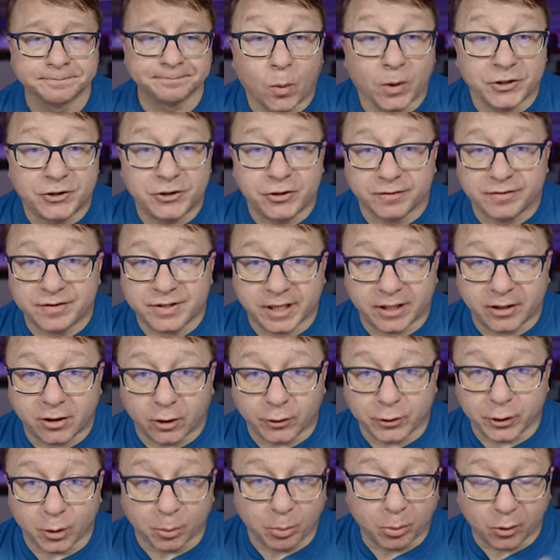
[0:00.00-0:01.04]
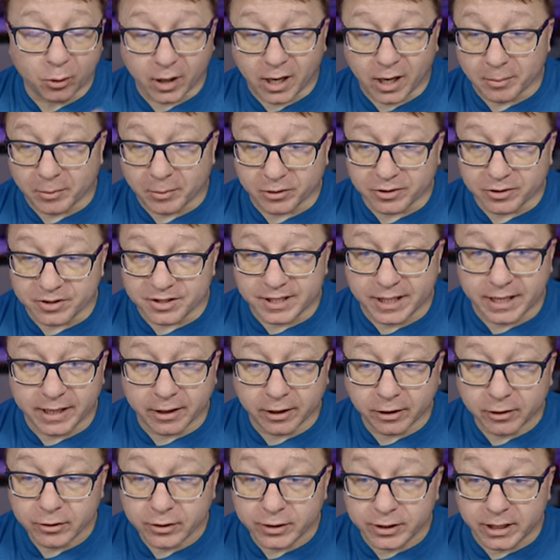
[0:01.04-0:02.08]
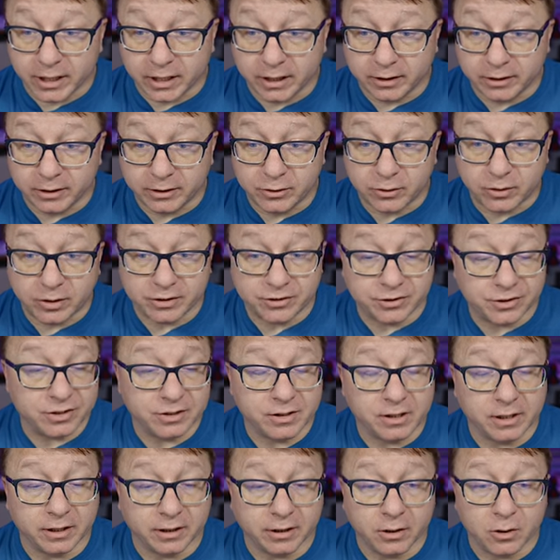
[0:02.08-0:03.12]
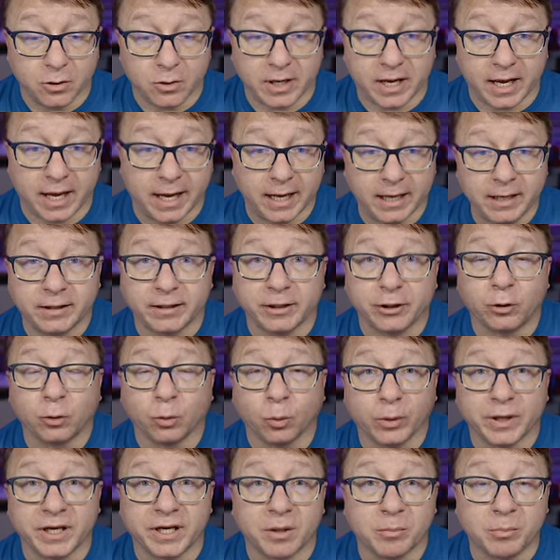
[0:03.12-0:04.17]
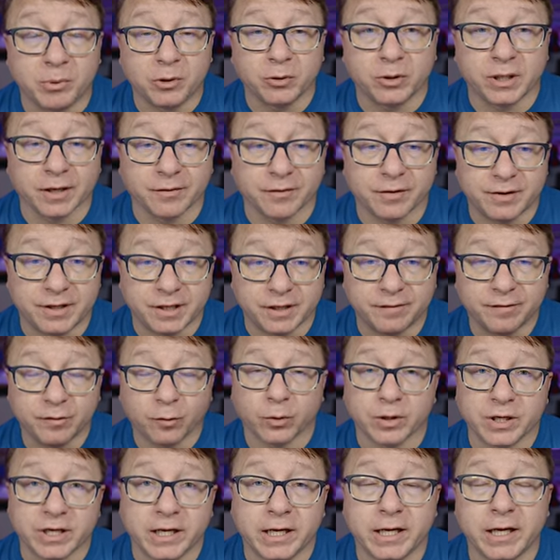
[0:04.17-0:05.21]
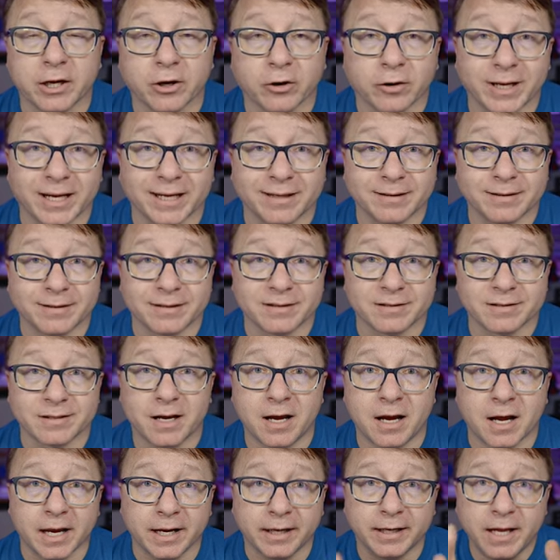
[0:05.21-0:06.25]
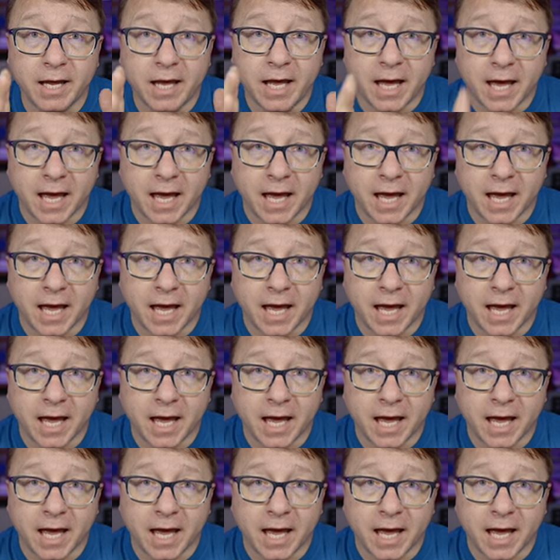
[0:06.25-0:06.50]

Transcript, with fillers: Once you've set all your parameters here, you can just click OK and it'll recompute everything for you here in the design,